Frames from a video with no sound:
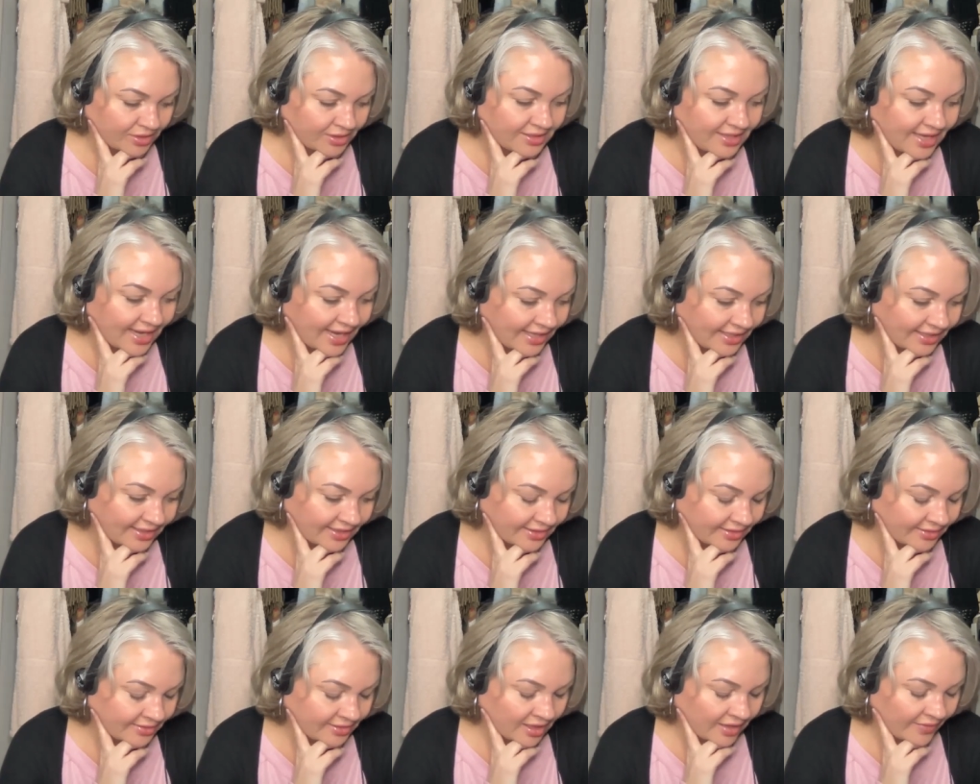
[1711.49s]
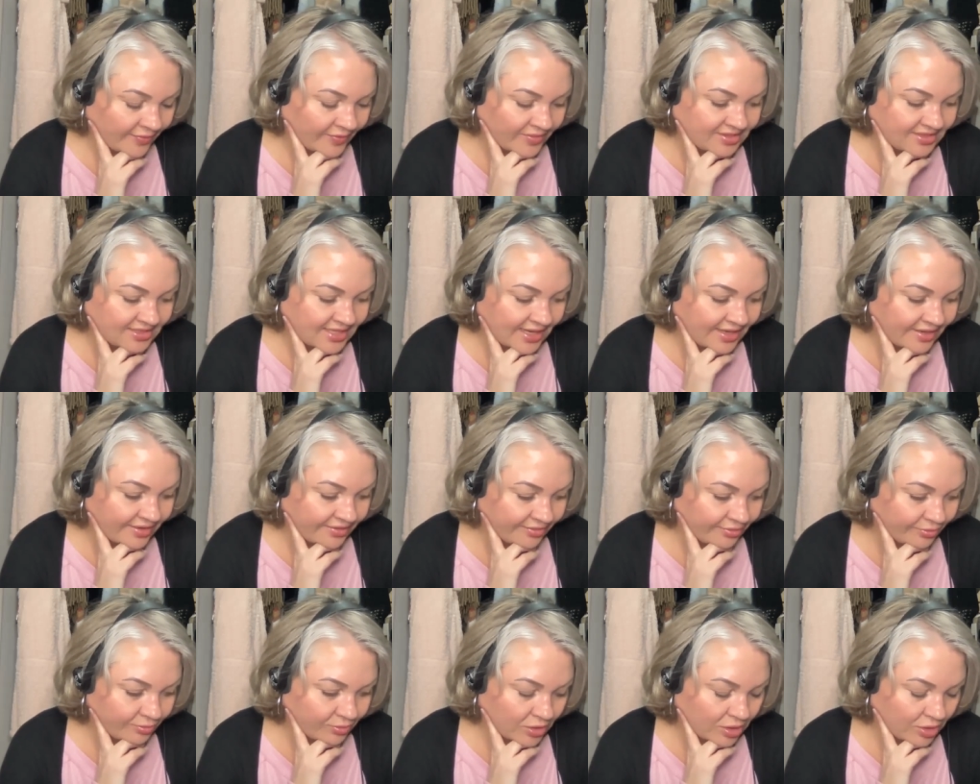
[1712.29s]
naked on the side
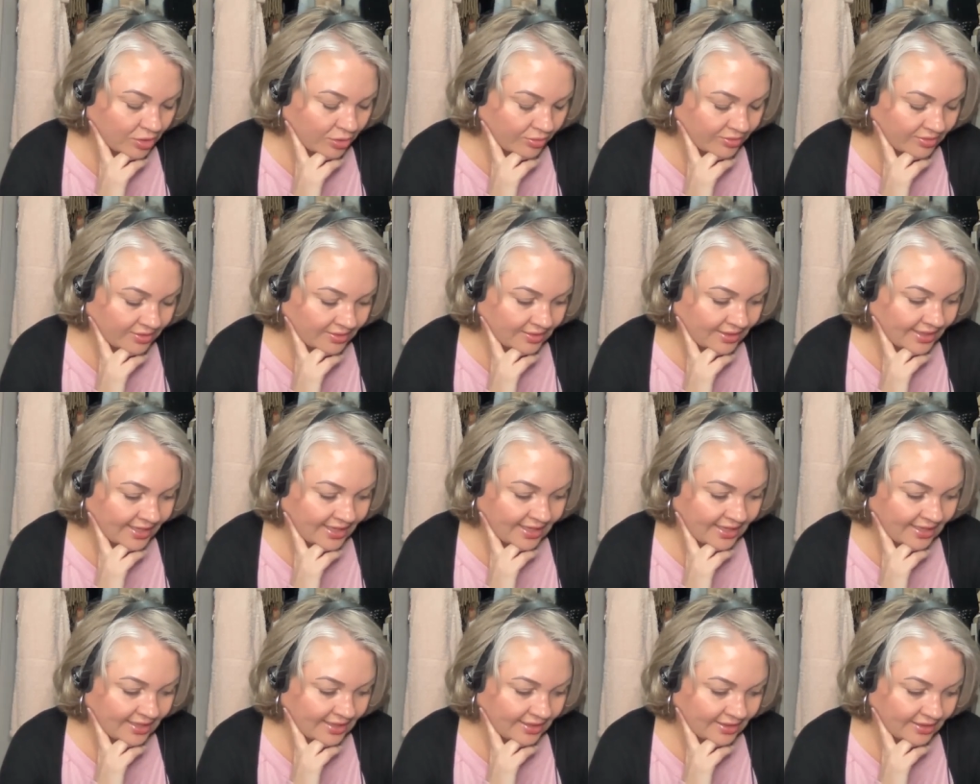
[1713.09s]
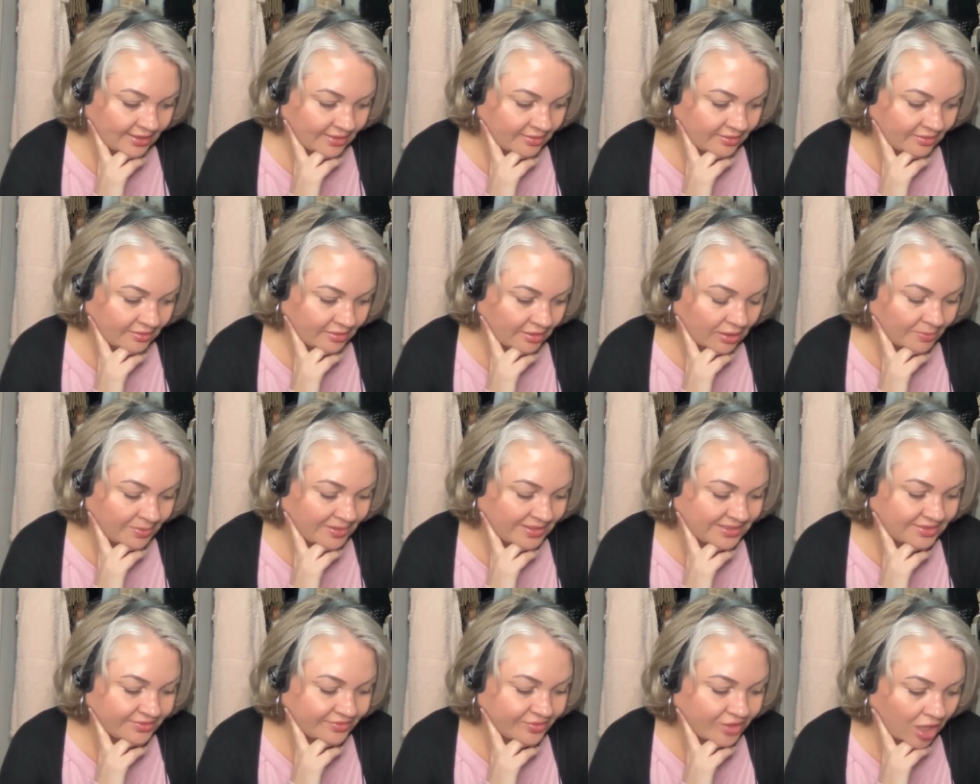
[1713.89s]
of the road, laying in on a
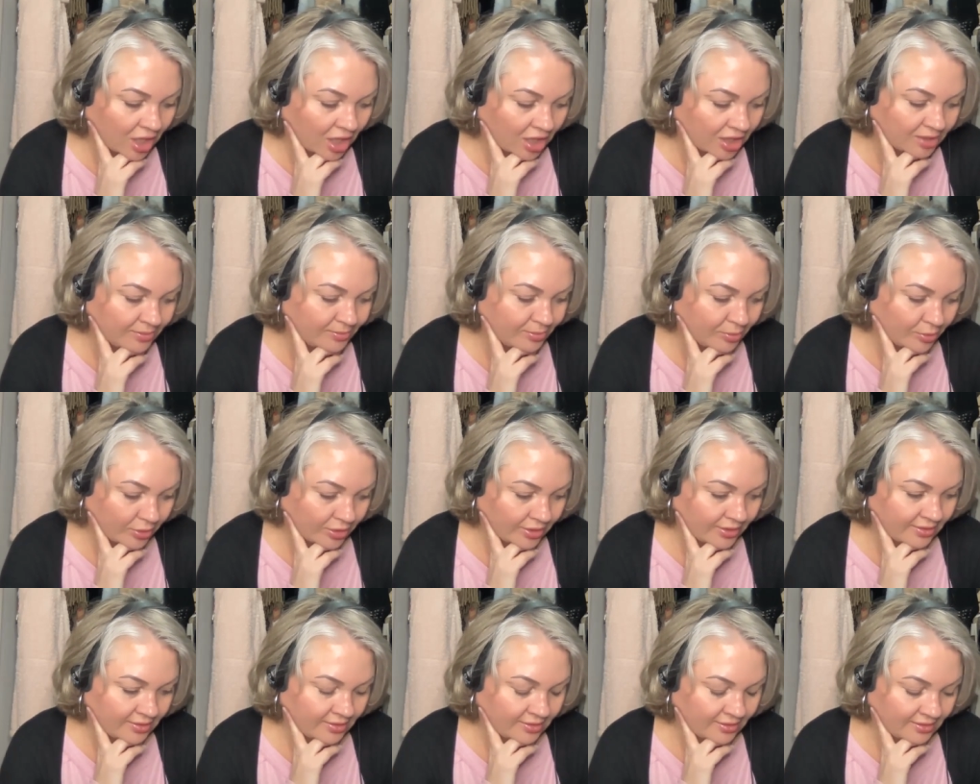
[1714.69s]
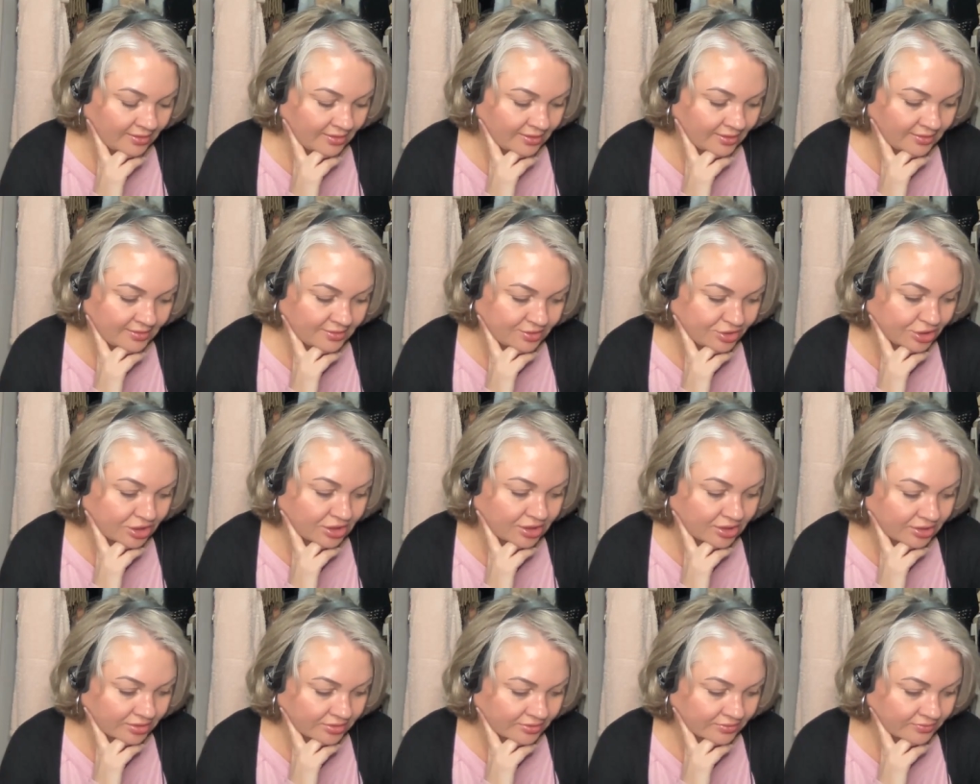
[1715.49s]
piece of cardboard in
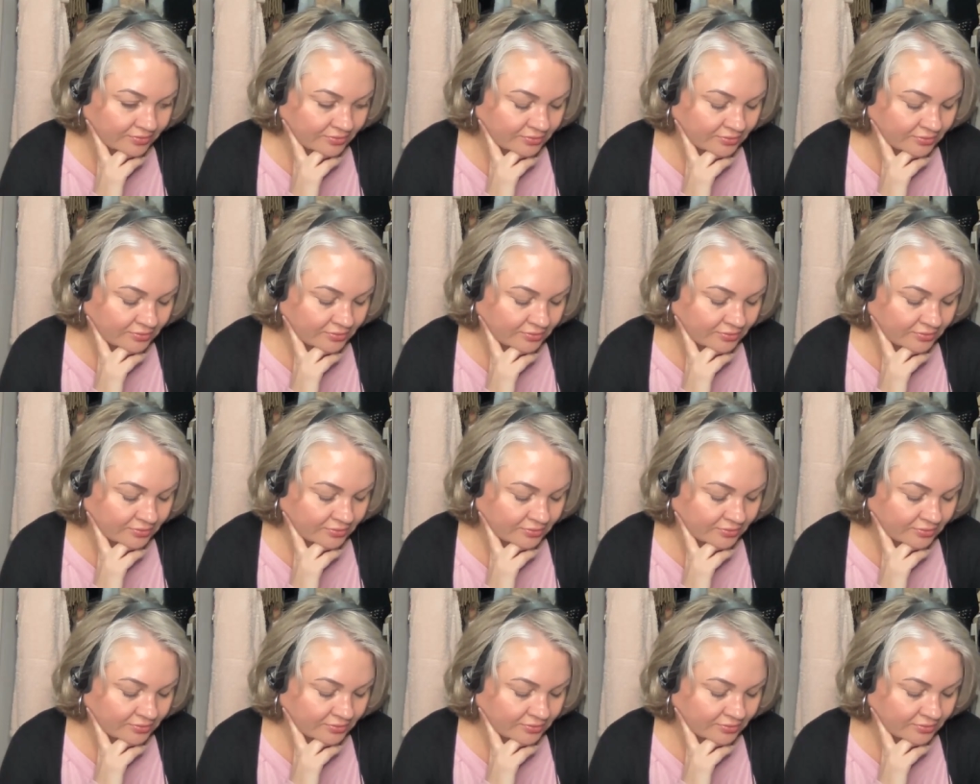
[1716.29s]
dirt.